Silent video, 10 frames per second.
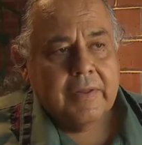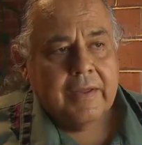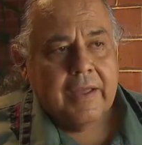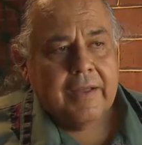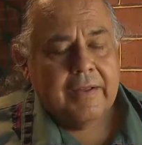
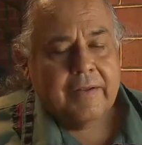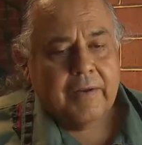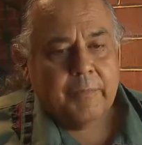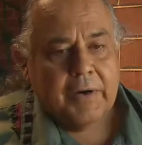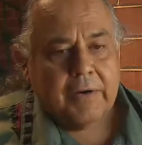and
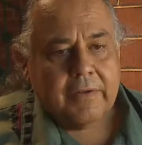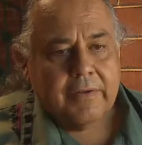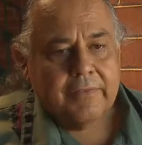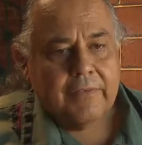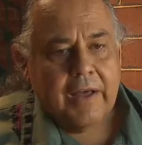a mark
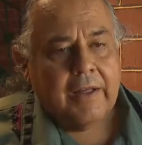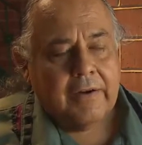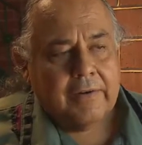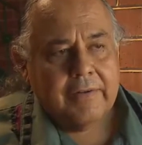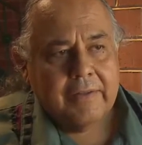of
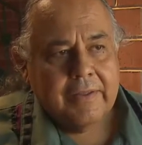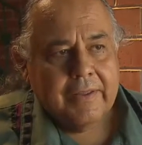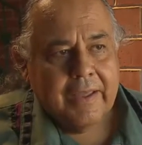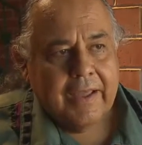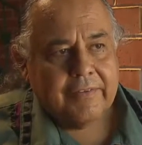honor
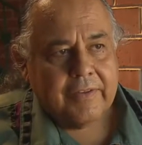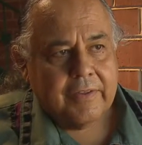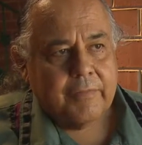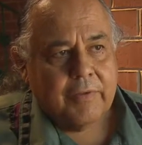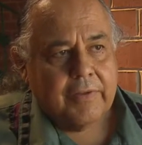
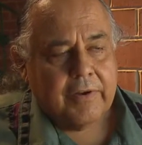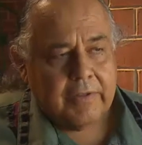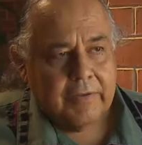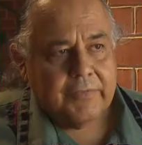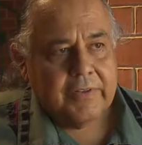when they're
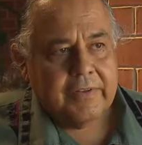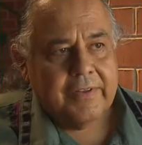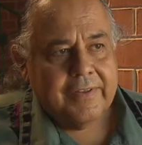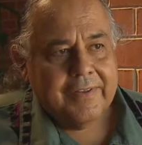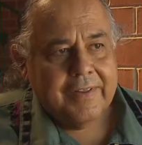gifted,
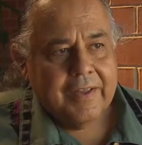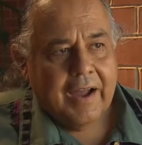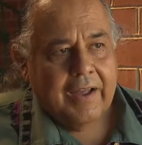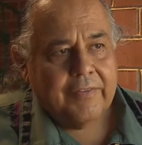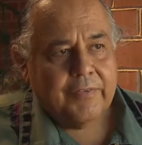
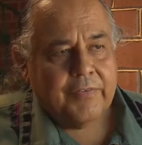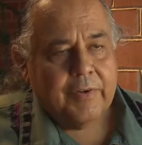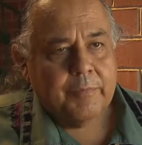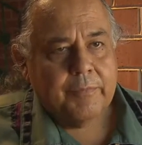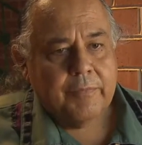either
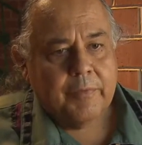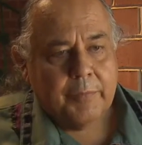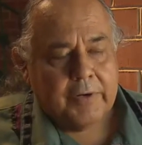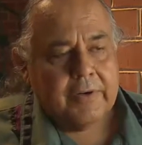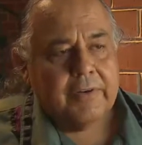from the
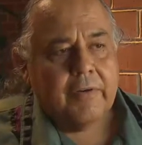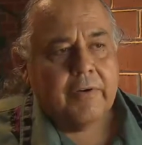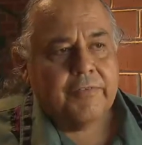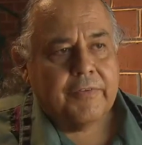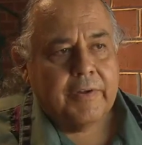bird
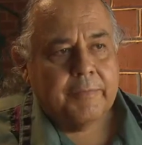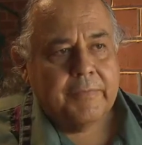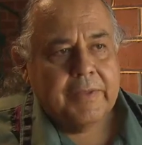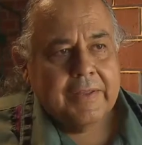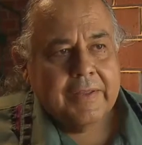or from
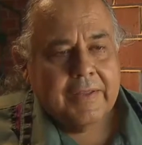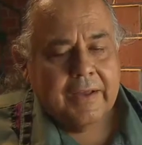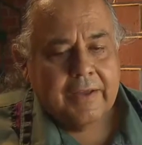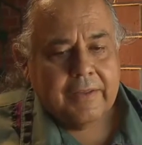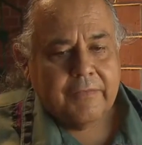
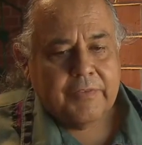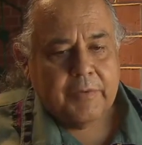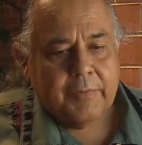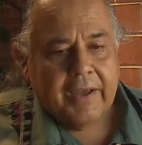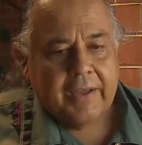
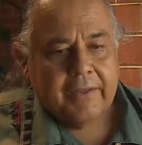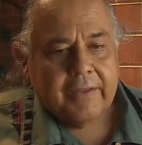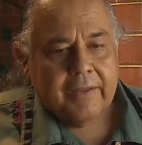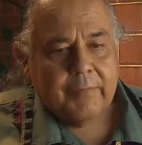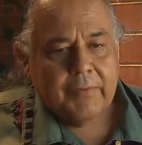gifted by
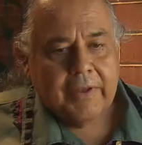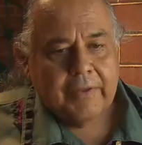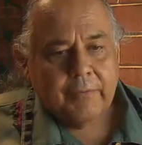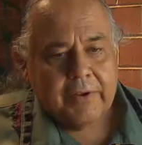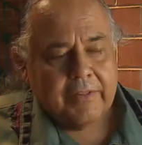
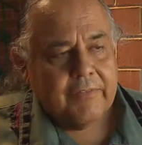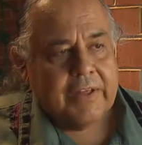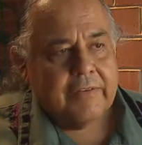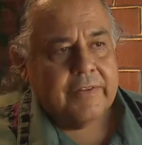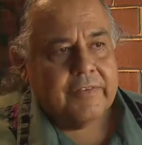one of the
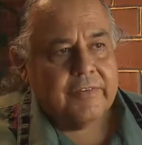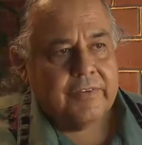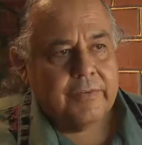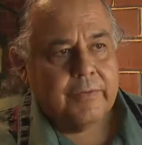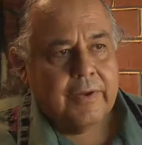veterans
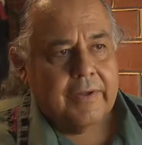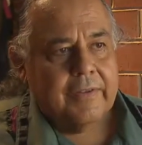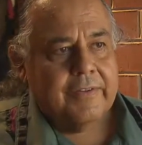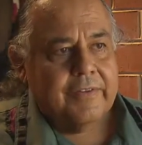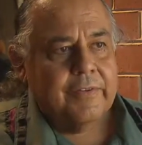
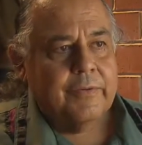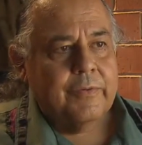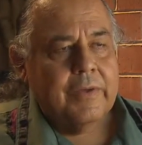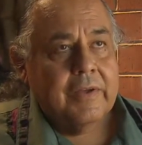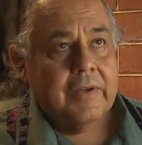to
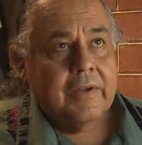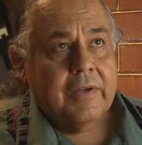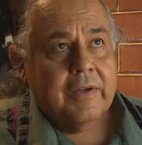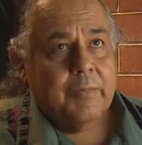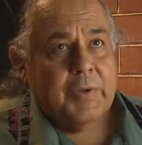
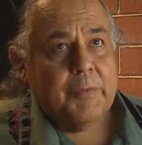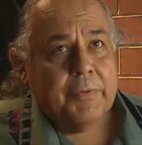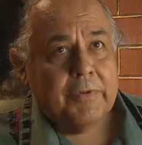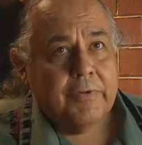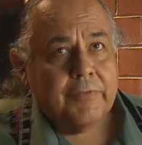
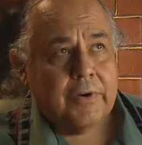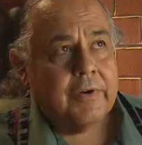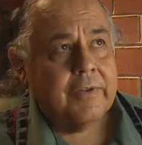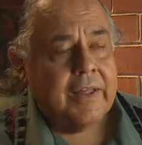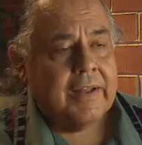people who've
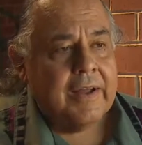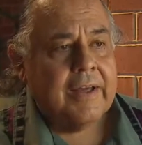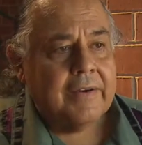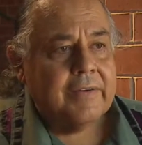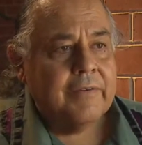earned that
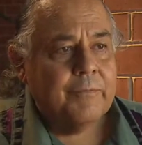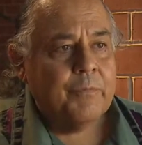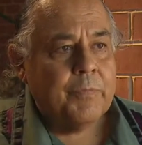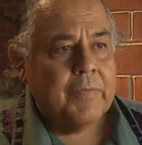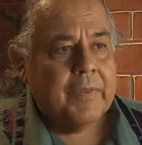honor.
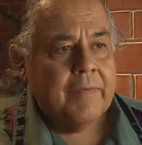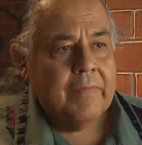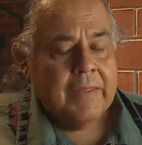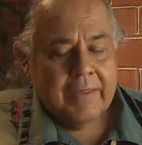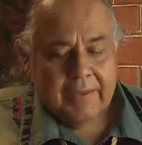
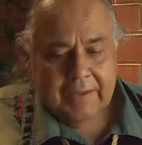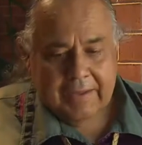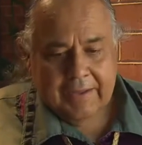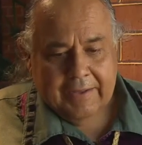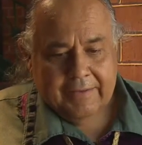
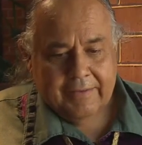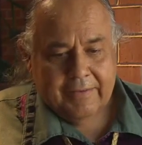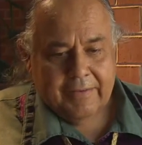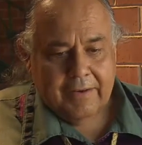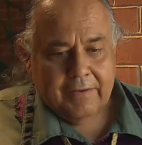And
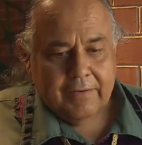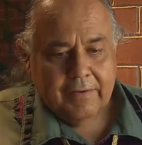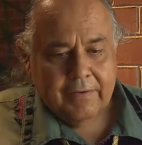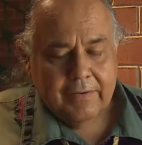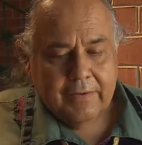they're
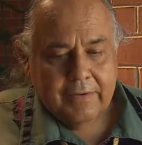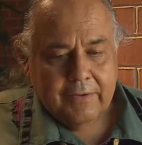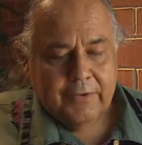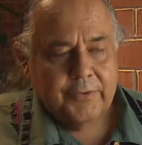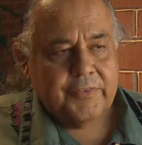
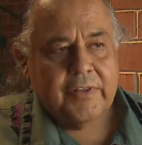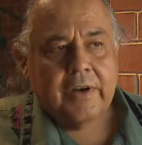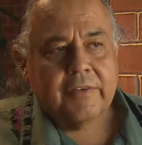used in our